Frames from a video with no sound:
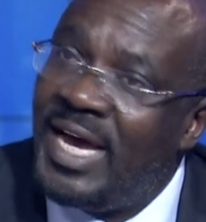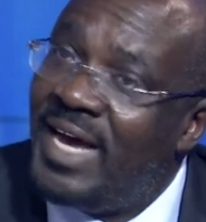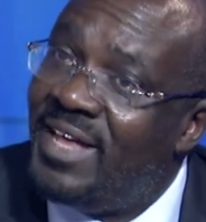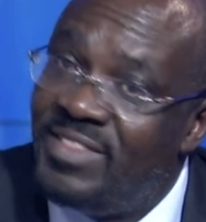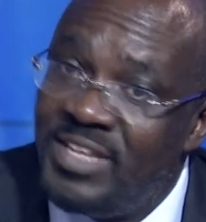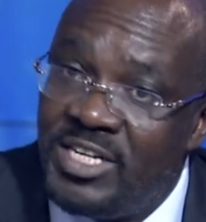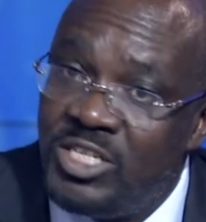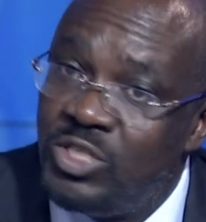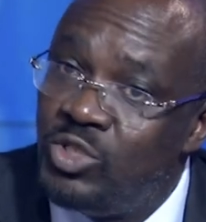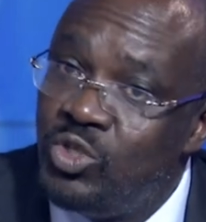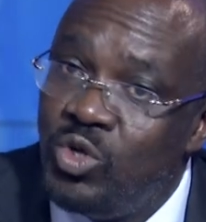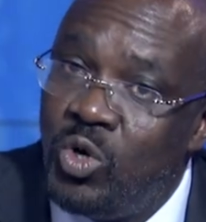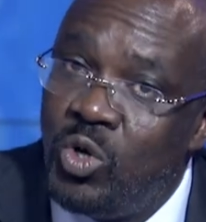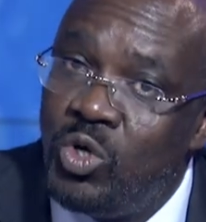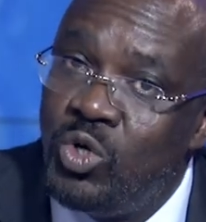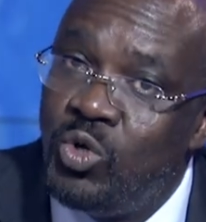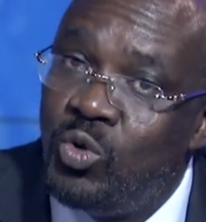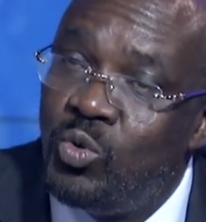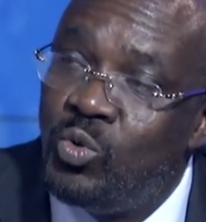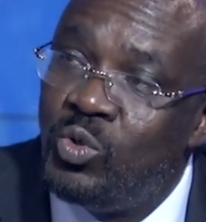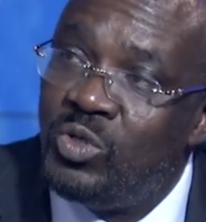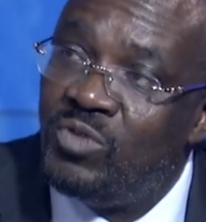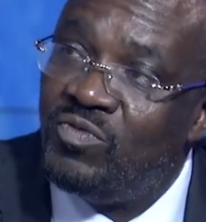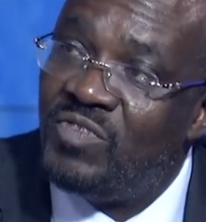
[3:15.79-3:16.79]
and there is no
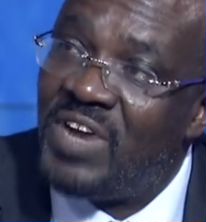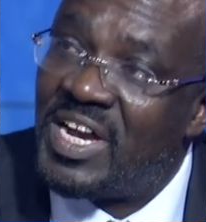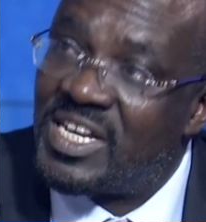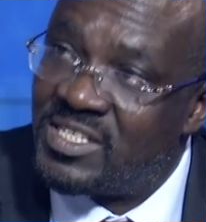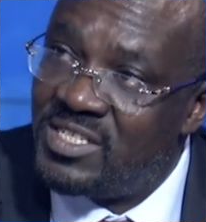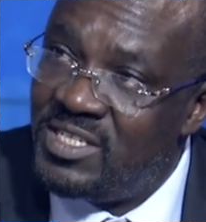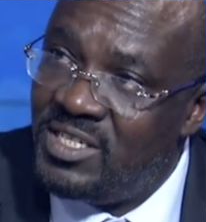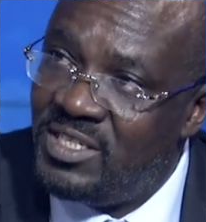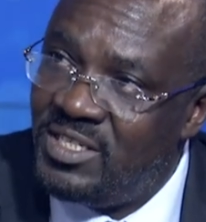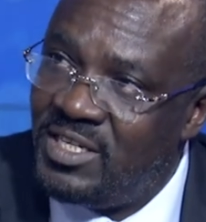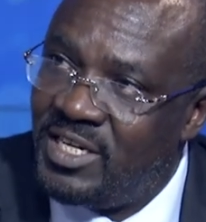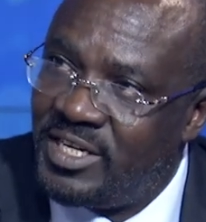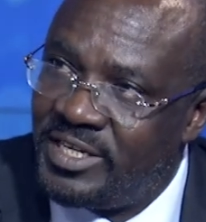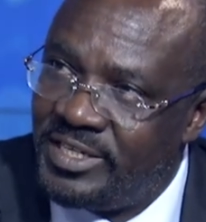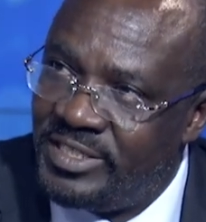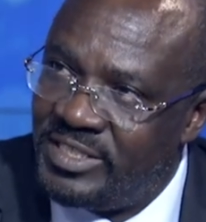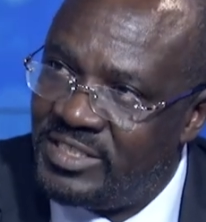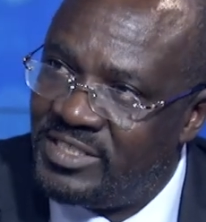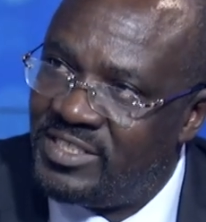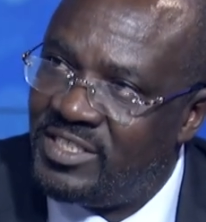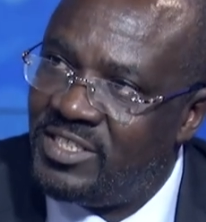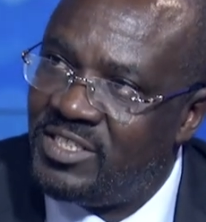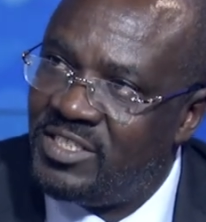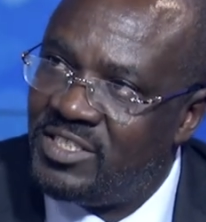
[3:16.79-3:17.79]
known vaccine
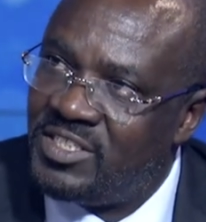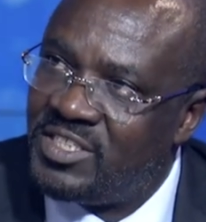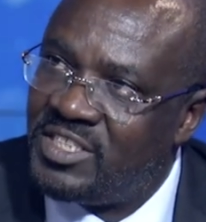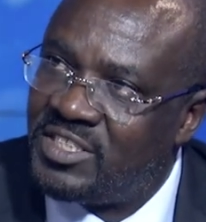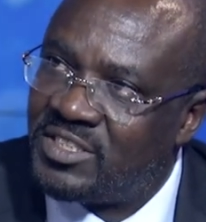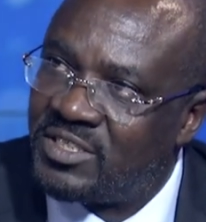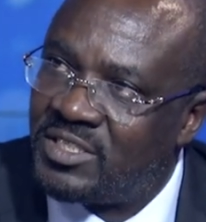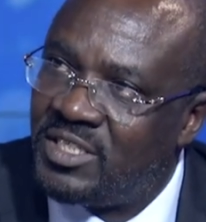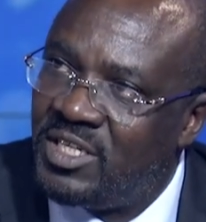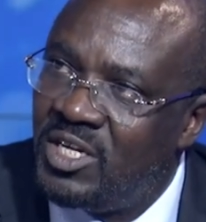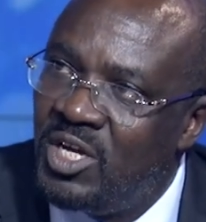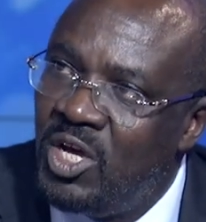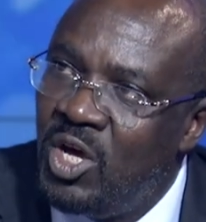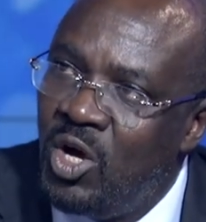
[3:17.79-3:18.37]
against the disease.